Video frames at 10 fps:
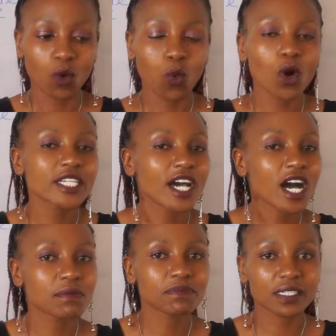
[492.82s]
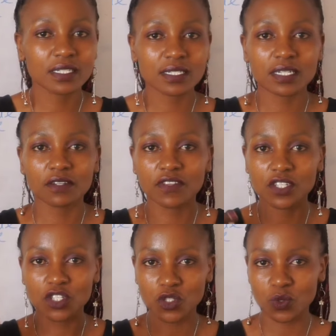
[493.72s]
what happens if the
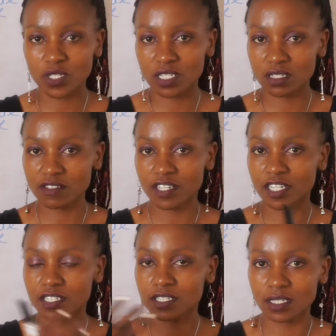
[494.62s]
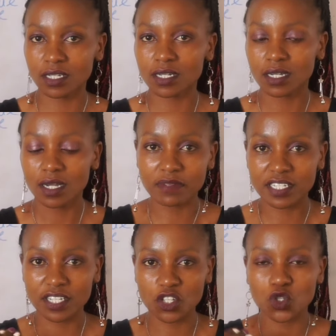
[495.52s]
students are sick,
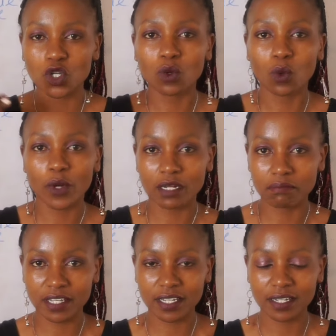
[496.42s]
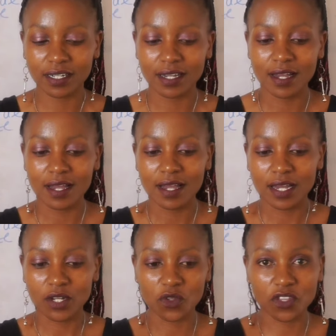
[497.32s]
spiritual well-being,
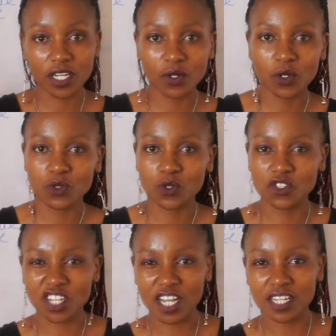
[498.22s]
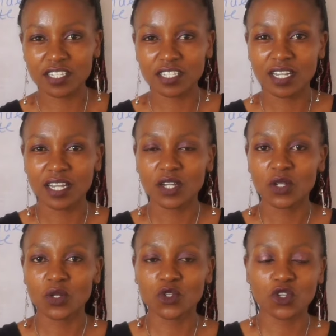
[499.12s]
do they go to church,
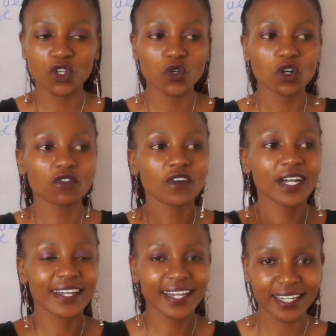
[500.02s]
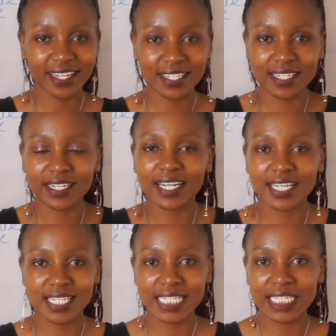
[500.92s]
do you offer guidance and
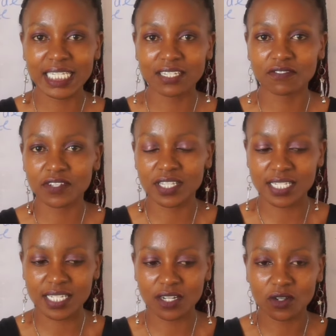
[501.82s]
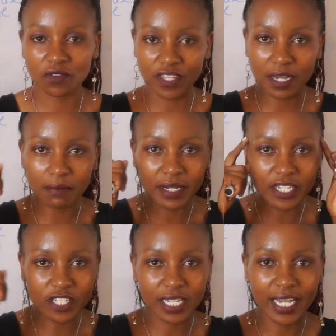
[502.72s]
counseling for the sake of their
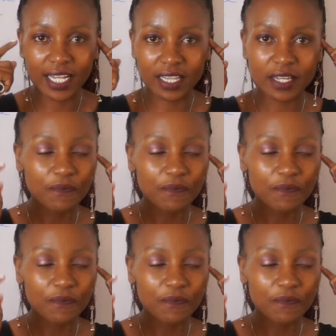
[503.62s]
mental health?